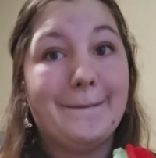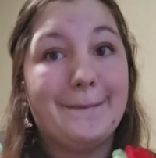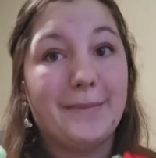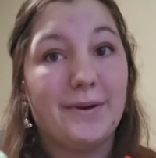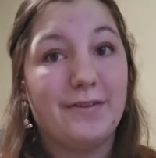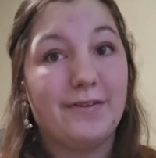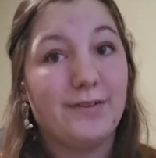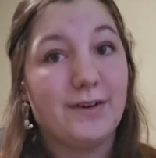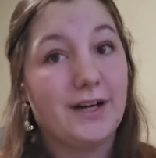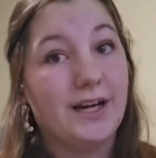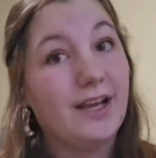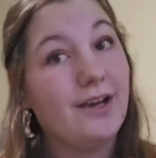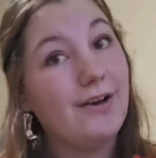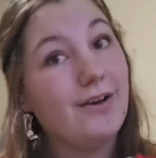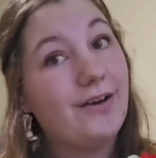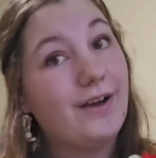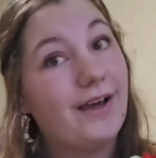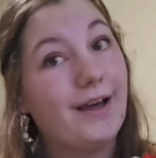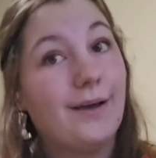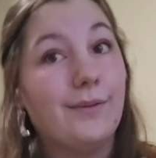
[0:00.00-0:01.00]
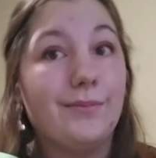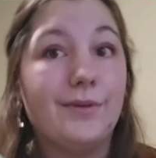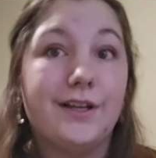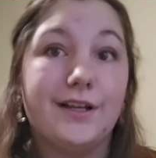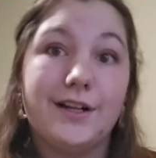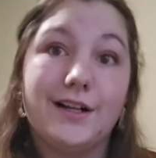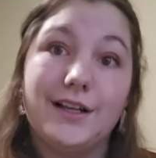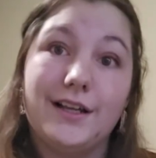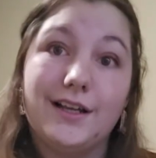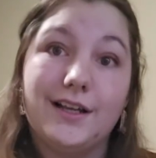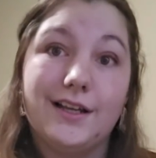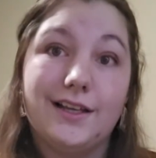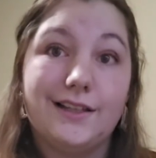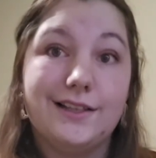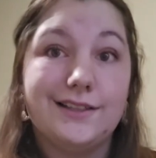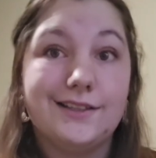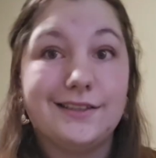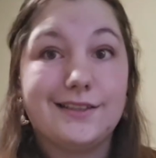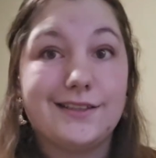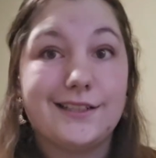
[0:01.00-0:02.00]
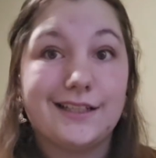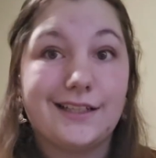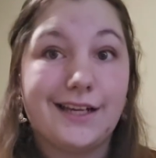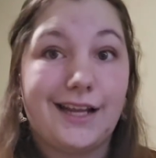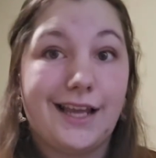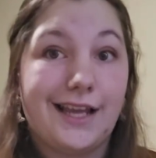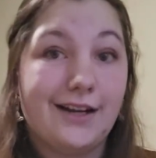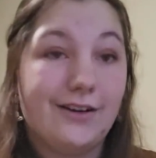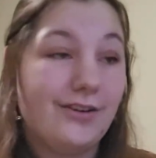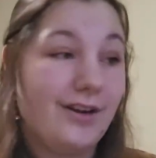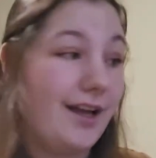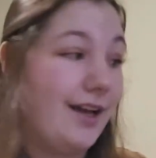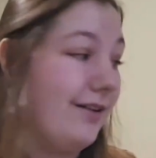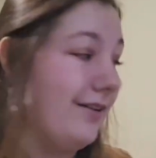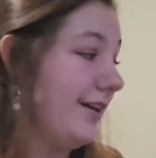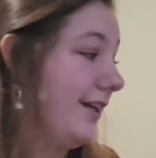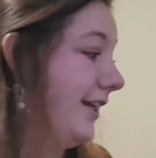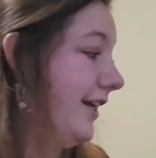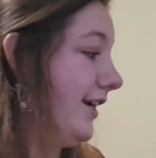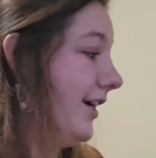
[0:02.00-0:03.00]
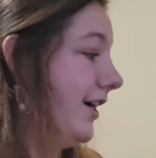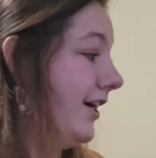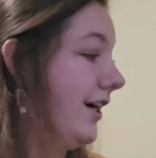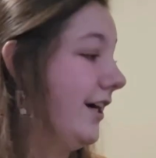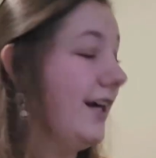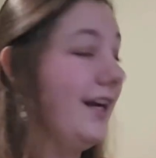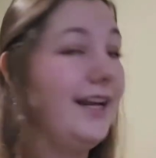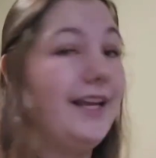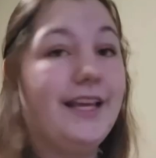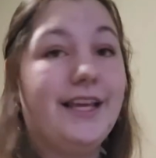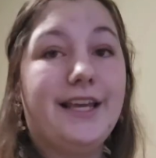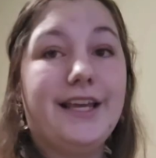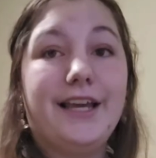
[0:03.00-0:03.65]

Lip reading: But for now, I'm gonna skedaddle out of here.